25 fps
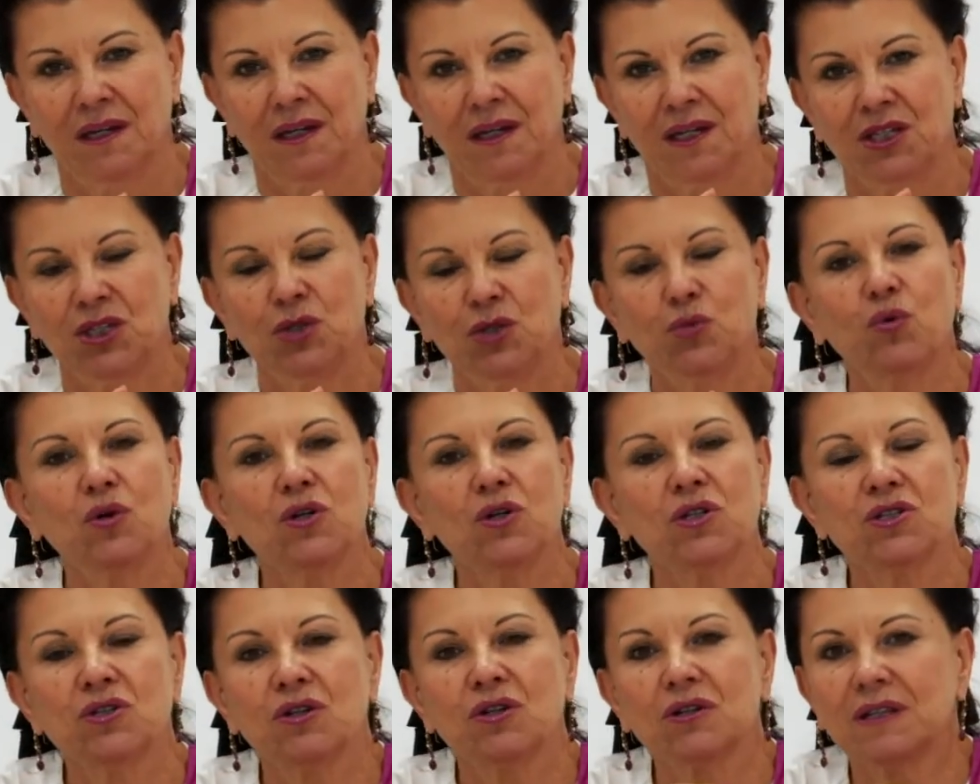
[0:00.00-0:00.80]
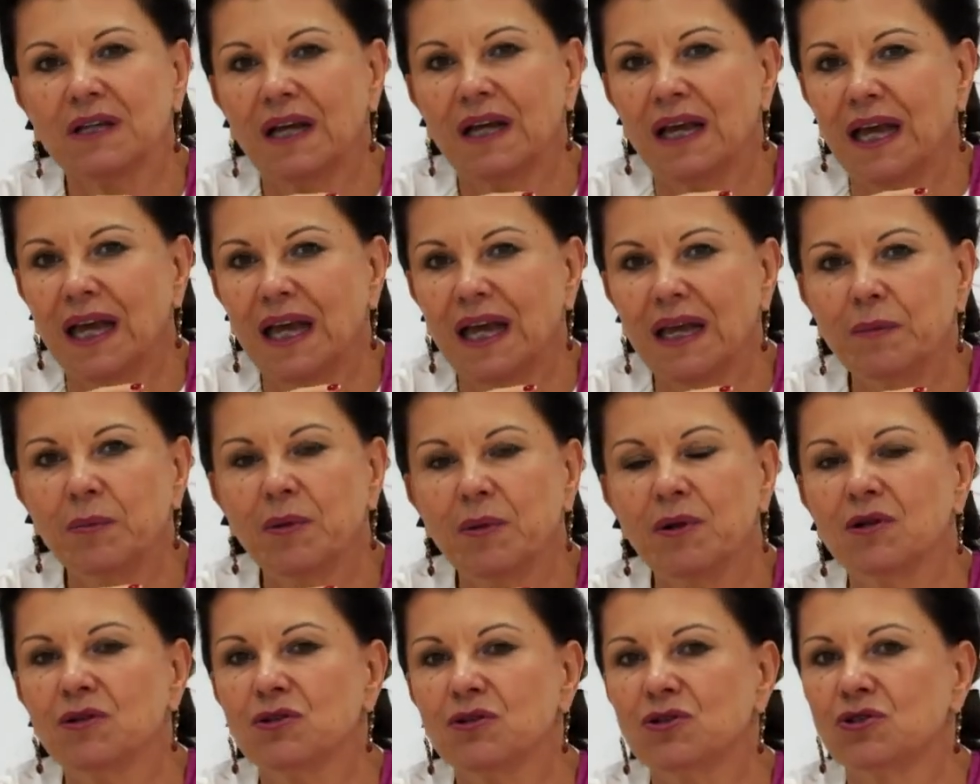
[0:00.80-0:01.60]
She was not
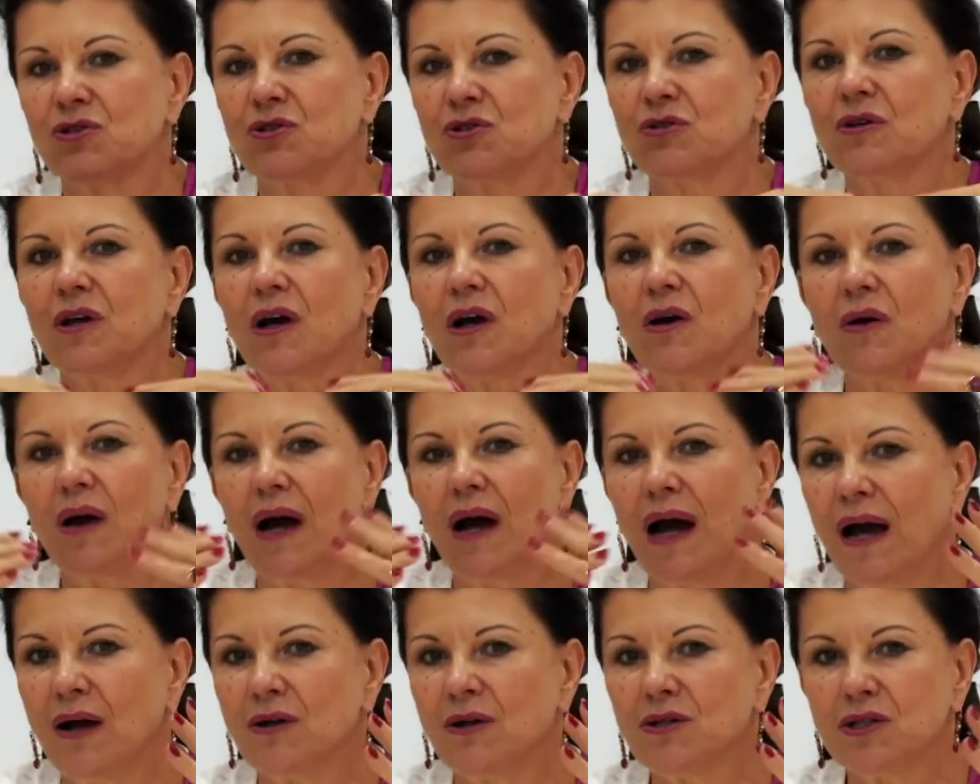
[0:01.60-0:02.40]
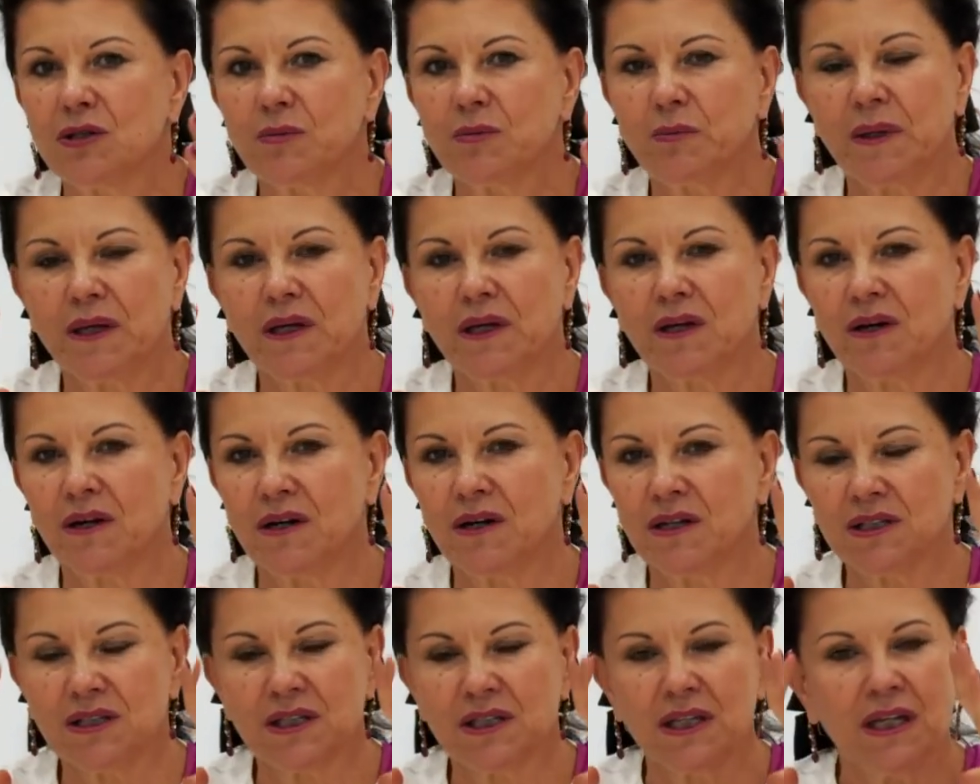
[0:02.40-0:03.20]
able to go out
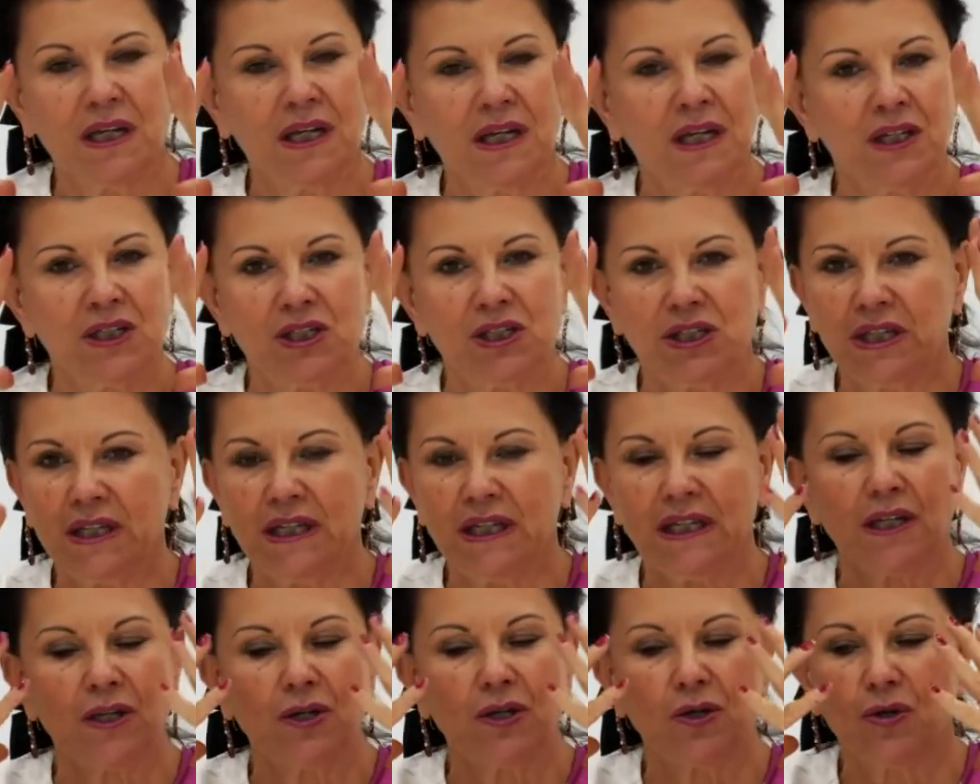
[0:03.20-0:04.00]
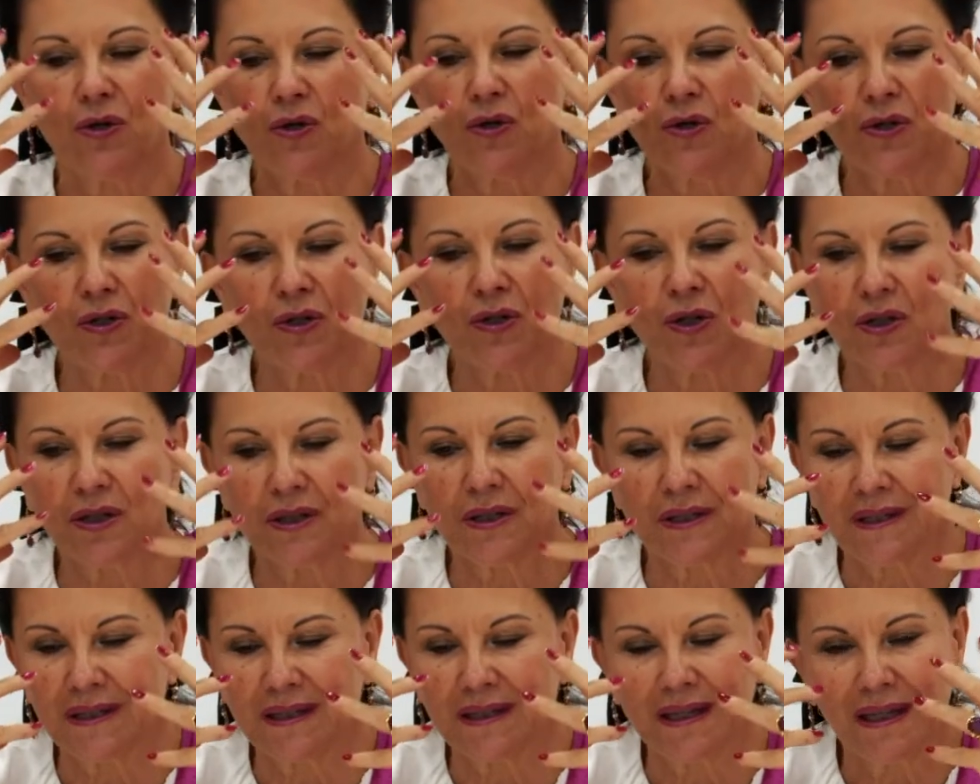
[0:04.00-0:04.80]
because she could not
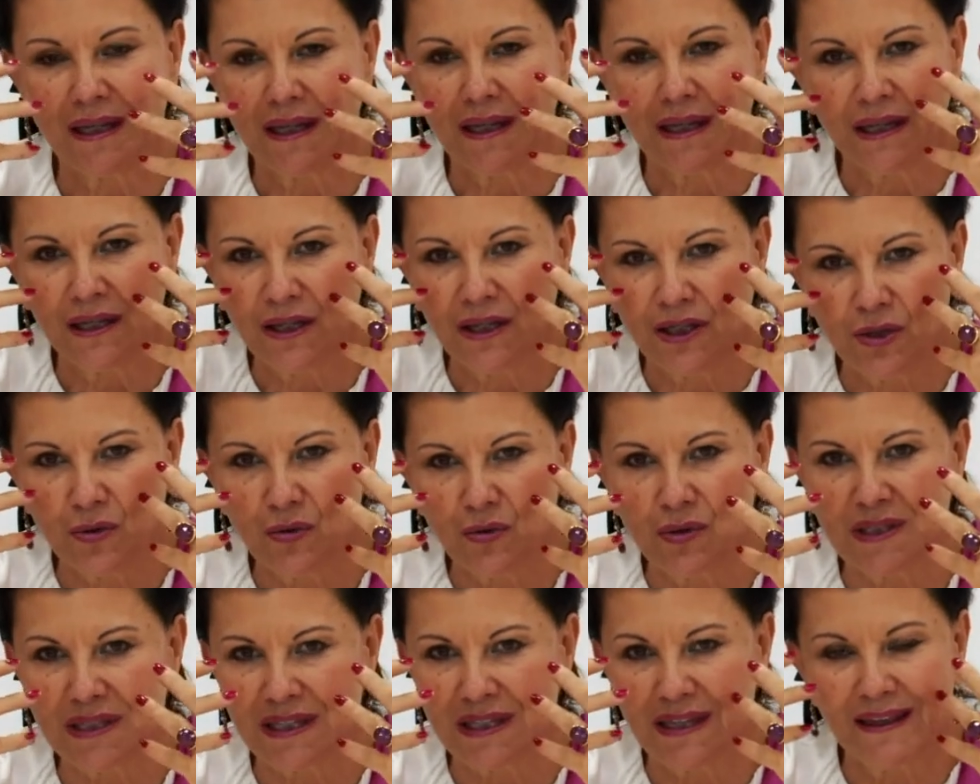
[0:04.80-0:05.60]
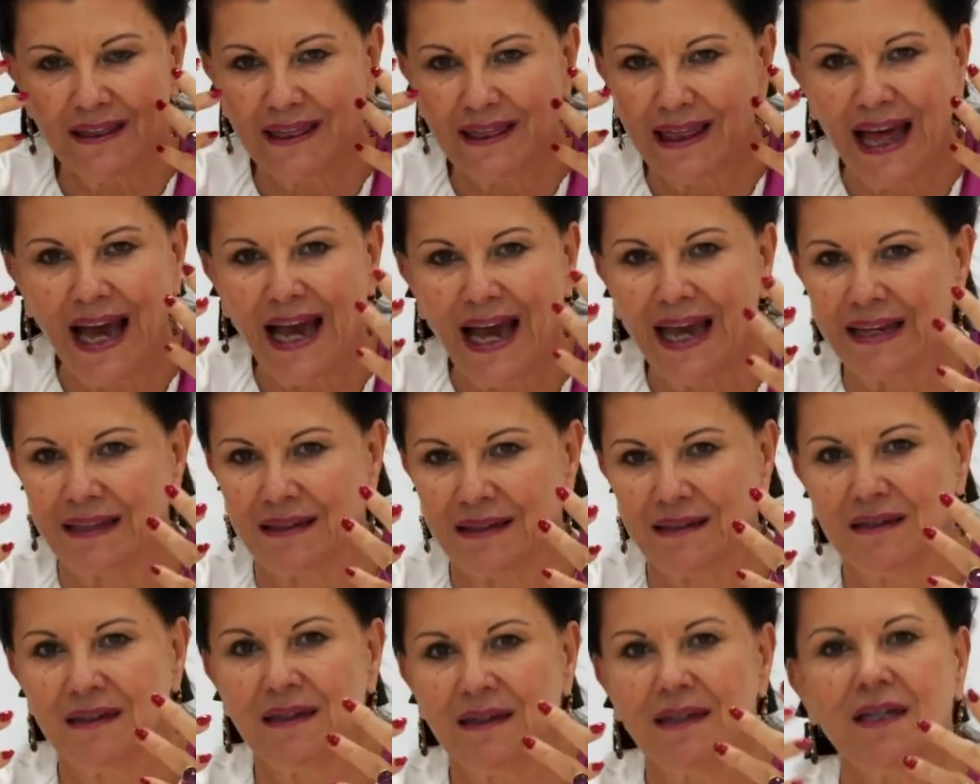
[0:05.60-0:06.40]
use
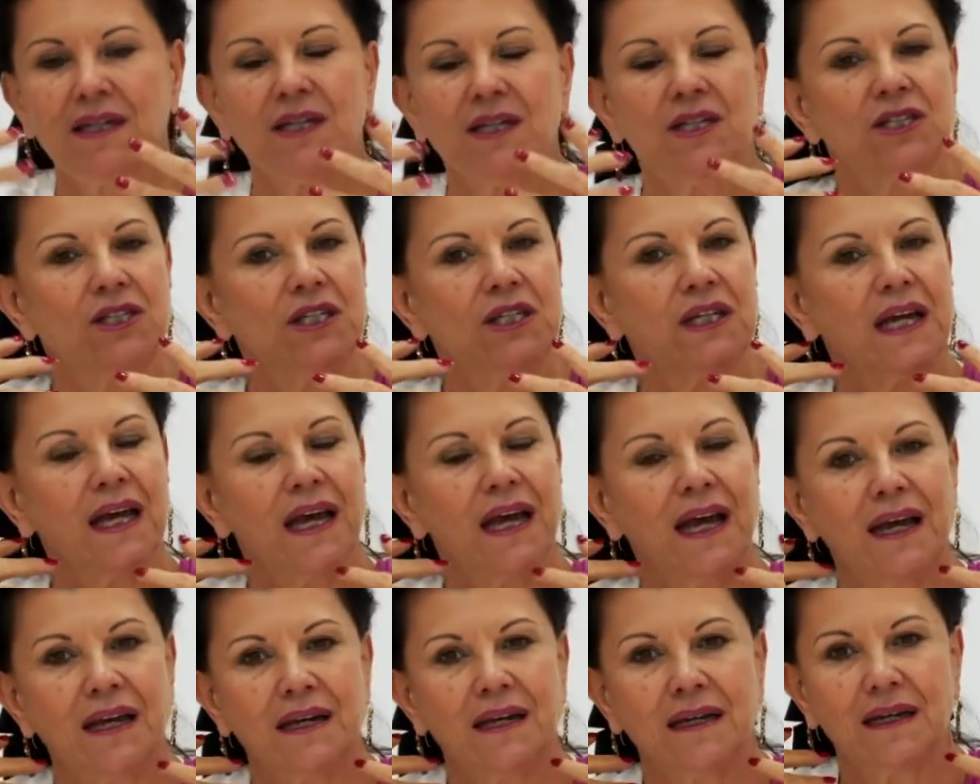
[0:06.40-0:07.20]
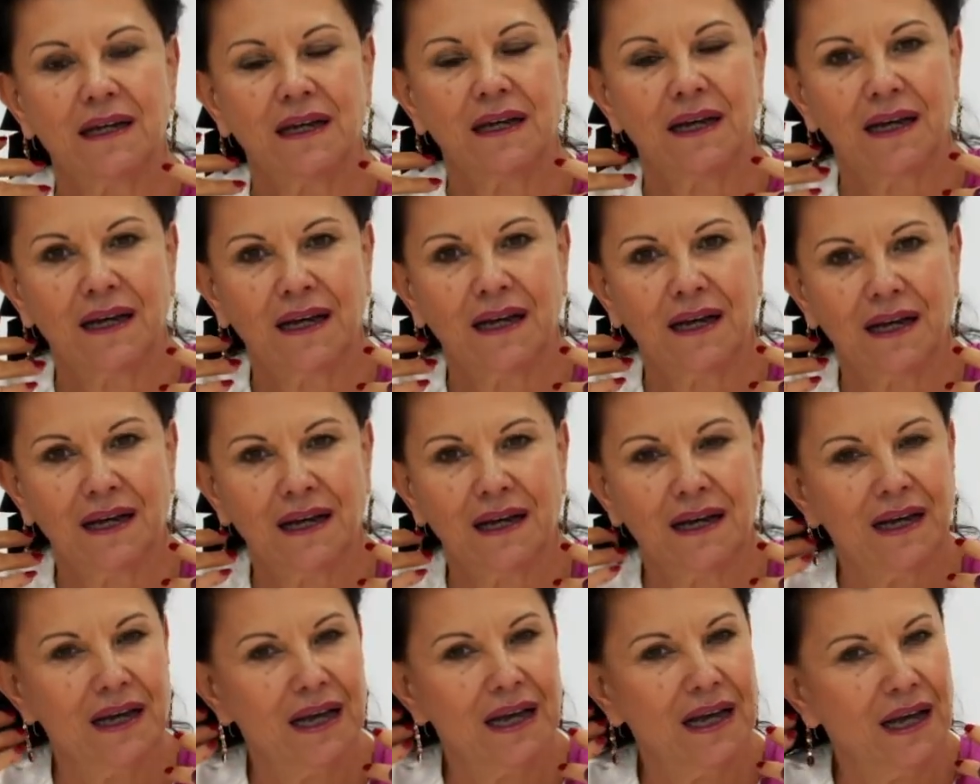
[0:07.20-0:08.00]
light. She had a
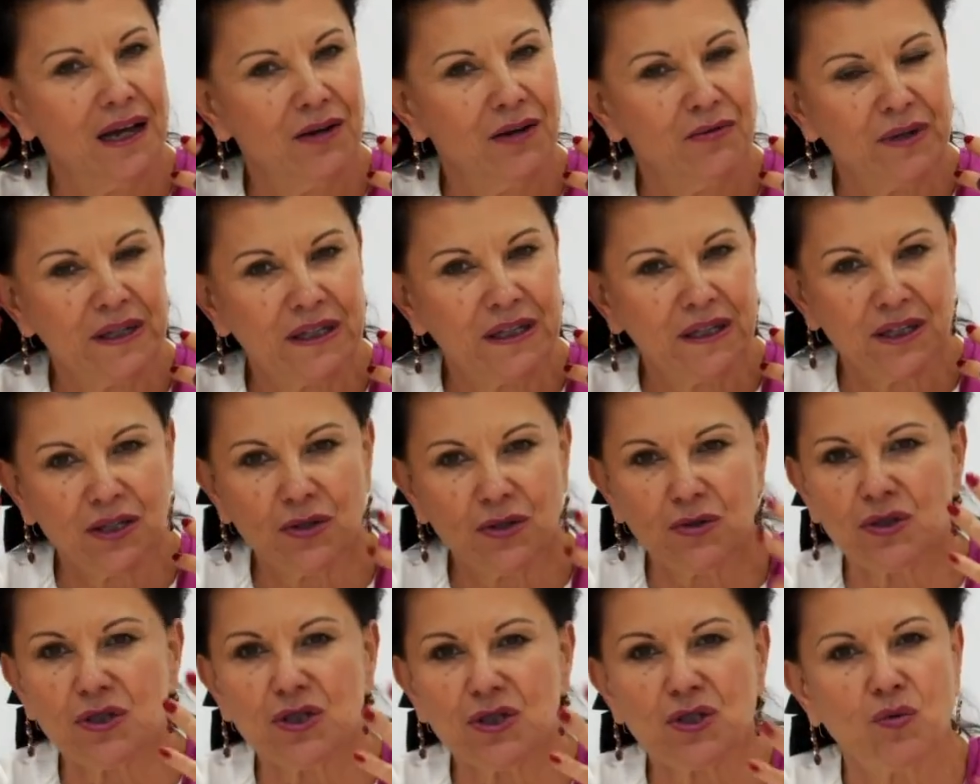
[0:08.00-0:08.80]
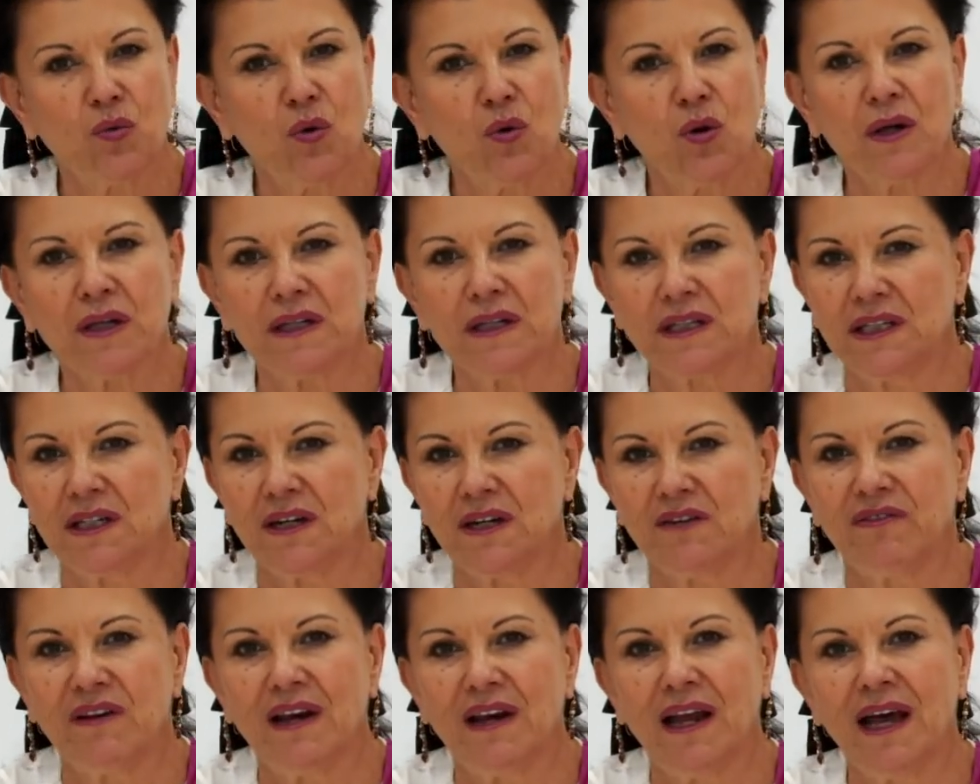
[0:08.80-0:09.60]
reduced quality
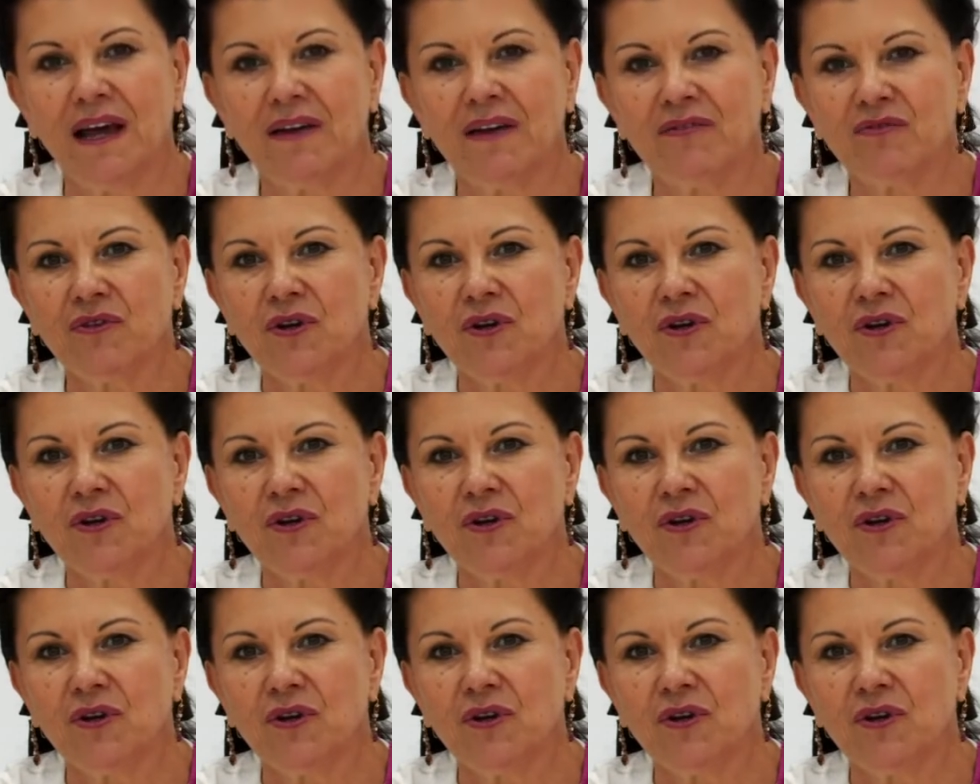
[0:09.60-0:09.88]
of life,